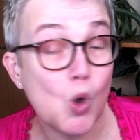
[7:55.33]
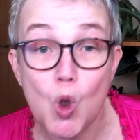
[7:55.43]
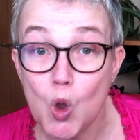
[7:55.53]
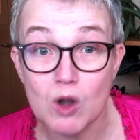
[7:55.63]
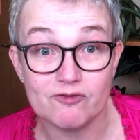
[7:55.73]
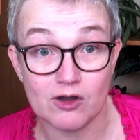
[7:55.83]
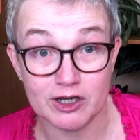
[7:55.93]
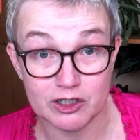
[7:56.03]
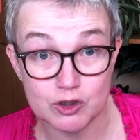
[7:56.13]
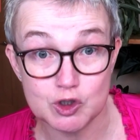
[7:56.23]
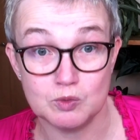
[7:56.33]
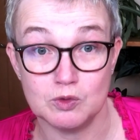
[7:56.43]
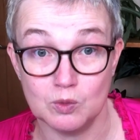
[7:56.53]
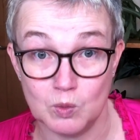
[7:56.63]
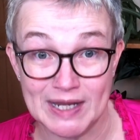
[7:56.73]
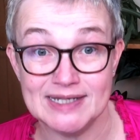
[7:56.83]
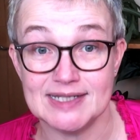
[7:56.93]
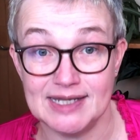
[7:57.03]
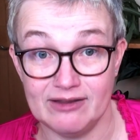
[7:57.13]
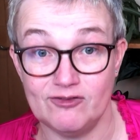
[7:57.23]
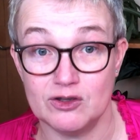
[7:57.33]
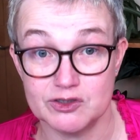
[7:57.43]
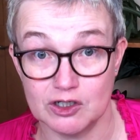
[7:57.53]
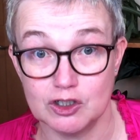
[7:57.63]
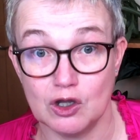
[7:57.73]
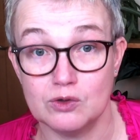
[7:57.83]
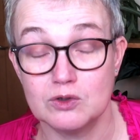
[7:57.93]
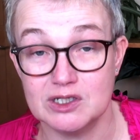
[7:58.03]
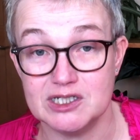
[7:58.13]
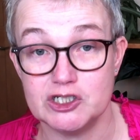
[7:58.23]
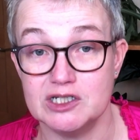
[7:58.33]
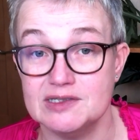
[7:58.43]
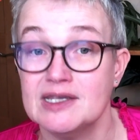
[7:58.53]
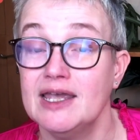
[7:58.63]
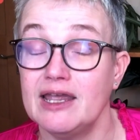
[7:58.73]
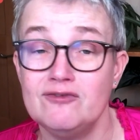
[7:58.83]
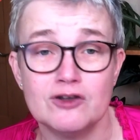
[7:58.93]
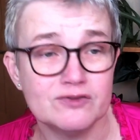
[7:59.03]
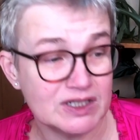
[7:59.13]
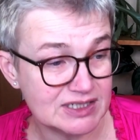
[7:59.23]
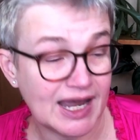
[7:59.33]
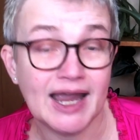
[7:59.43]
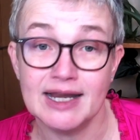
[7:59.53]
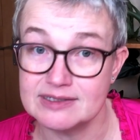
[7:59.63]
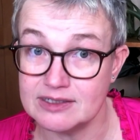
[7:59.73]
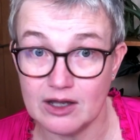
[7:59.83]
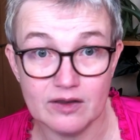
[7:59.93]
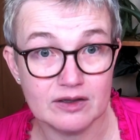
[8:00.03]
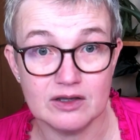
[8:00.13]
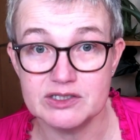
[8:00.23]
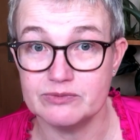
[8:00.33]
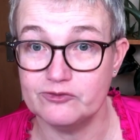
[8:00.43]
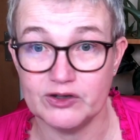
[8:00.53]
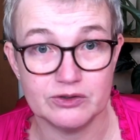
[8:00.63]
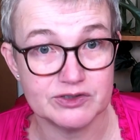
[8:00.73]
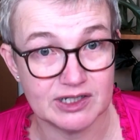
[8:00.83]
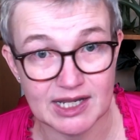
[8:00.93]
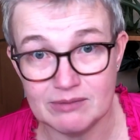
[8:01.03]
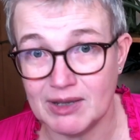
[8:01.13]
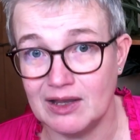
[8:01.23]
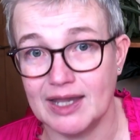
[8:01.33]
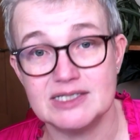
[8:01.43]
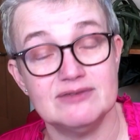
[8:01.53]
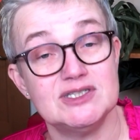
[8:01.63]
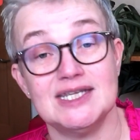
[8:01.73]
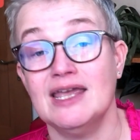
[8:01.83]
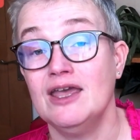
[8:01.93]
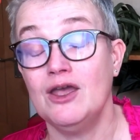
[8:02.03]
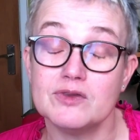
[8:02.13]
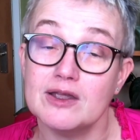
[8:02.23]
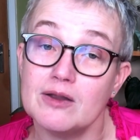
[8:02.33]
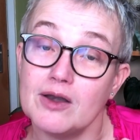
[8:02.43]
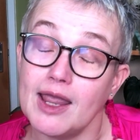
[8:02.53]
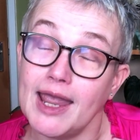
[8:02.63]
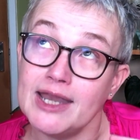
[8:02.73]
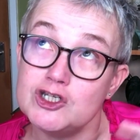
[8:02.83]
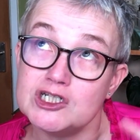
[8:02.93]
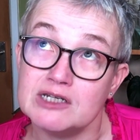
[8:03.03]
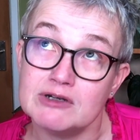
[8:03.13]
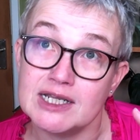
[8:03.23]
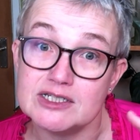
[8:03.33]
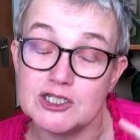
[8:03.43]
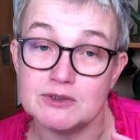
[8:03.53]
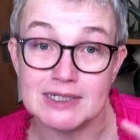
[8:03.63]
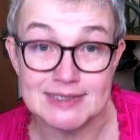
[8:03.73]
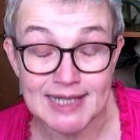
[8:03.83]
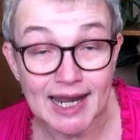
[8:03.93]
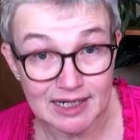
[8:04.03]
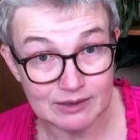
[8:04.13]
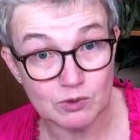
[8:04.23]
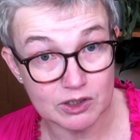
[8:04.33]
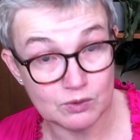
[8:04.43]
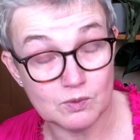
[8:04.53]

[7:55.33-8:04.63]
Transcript: all of our usual wait and if-else and goal conditions involving tags and other custom fields and email activity. That engineering it to do exactly what you